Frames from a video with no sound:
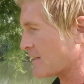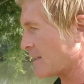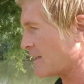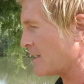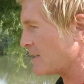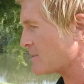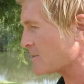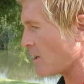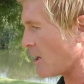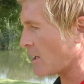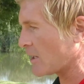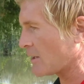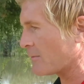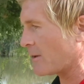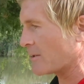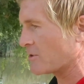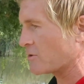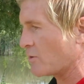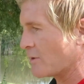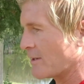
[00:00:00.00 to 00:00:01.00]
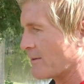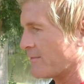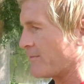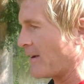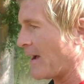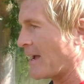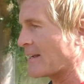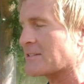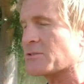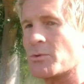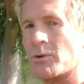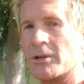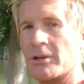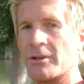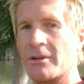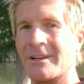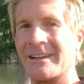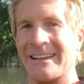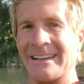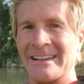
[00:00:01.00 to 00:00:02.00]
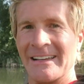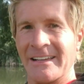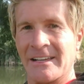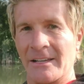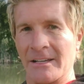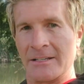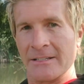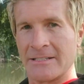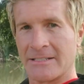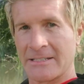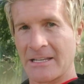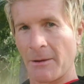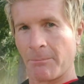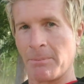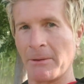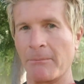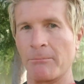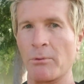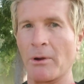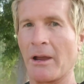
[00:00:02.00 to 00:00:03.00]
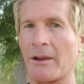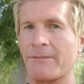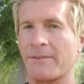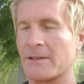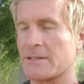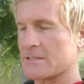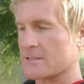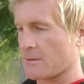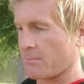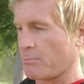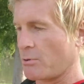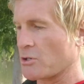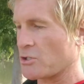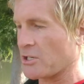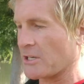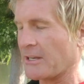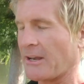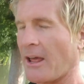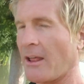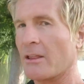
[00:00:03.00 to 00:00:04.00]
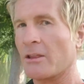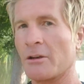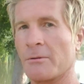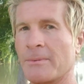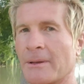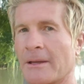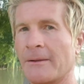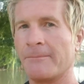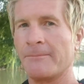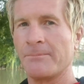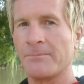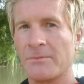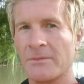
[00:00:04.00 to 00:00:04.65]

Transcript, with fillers: And he's talking about doing a fast where you're skipping breakfast, pushing it out a little bit,